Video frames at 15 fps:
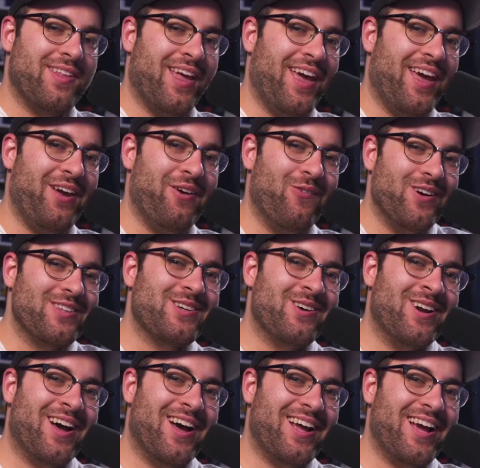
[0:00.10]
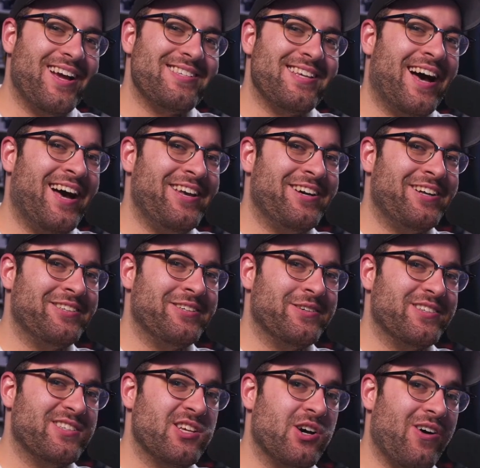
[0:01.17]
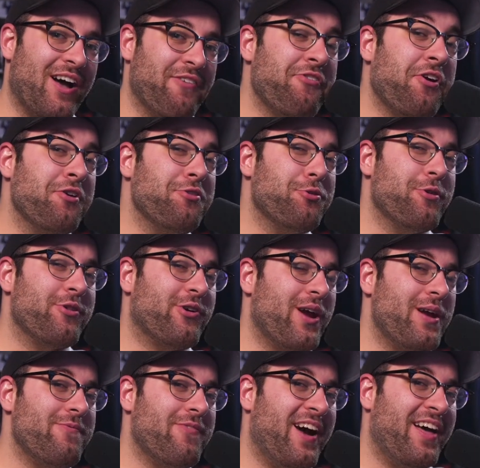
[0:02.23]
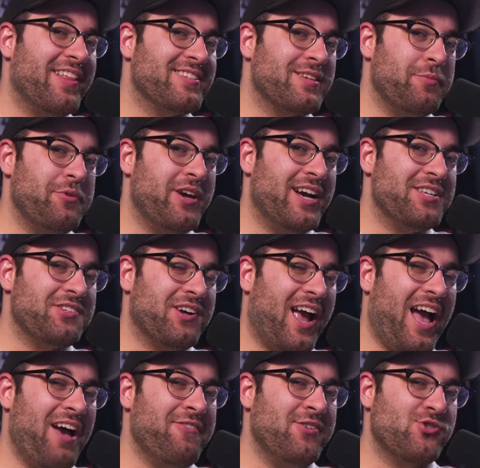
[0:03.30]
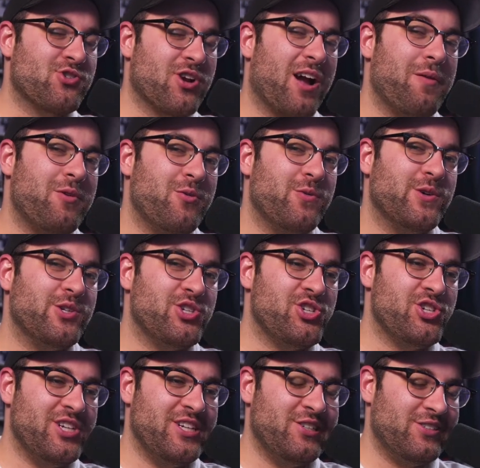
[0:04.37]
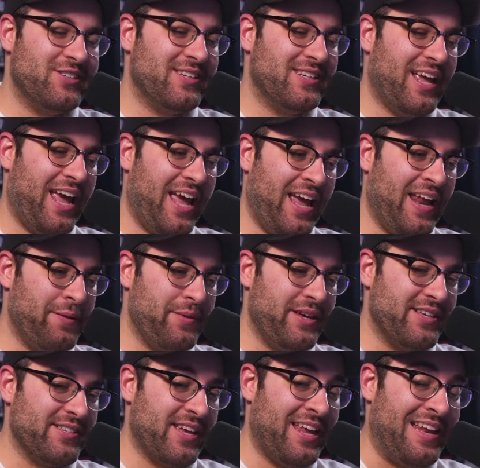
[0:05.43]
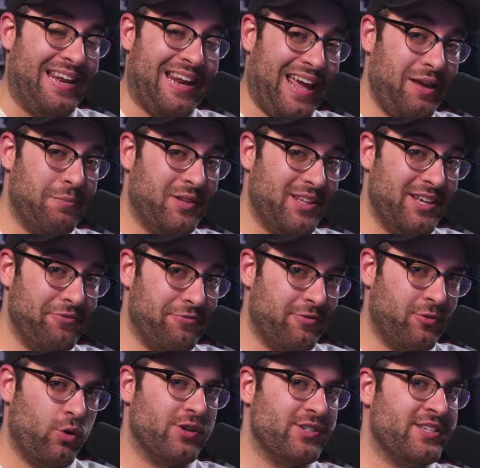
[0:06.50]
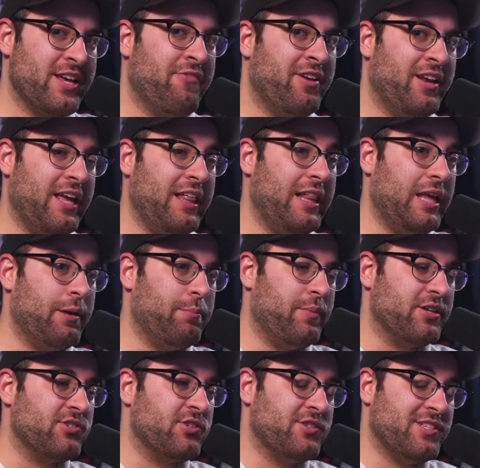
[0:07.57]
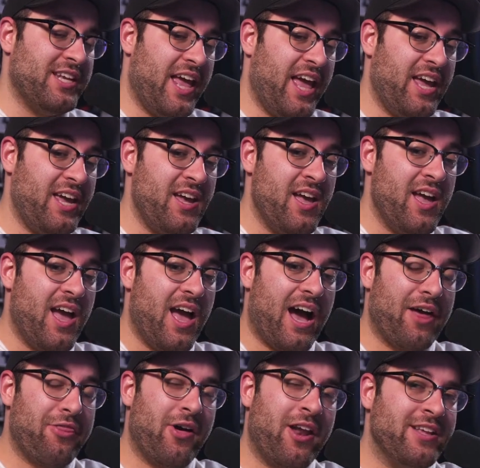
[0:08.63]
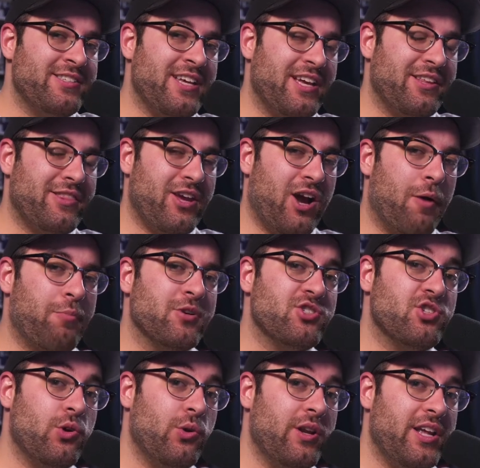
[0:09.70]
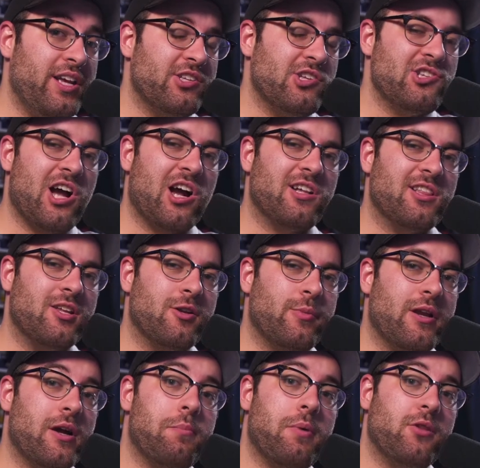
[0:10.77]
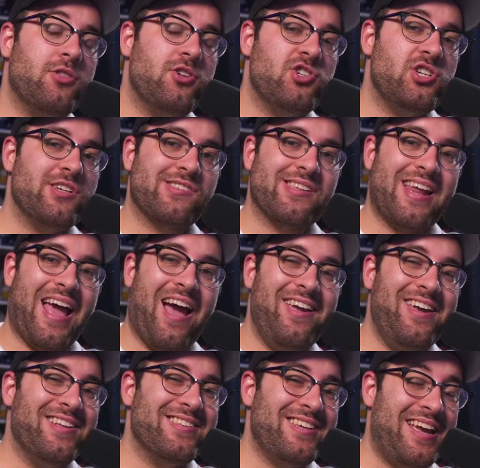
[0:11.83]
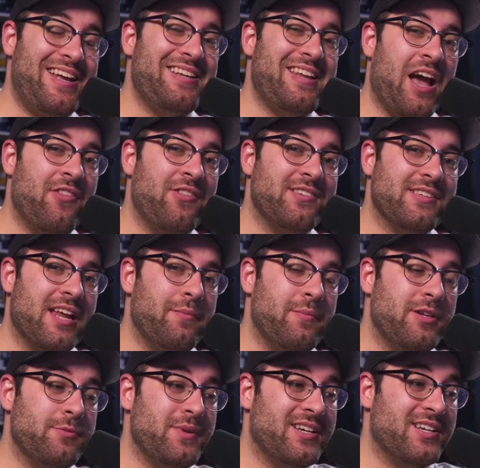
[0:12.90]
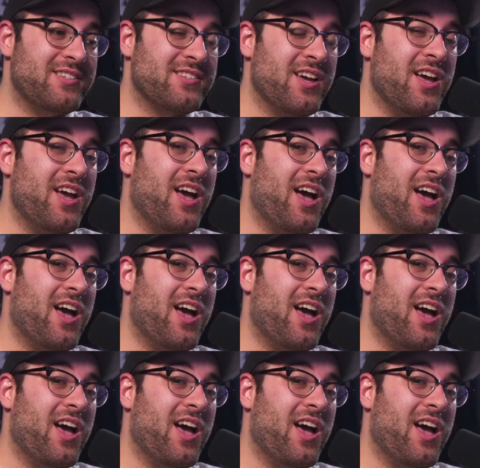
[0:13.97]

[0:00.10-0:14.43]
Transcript: Hey, what's going on, guys? How y'all doing? So I've heard through the grapevine that some of you guys are having trouble with shielded enemies, and namely floor 7 in the abyss. So today I thought I'd take the opportunity to talk a little bit about the shields and how you can take down these enemies, because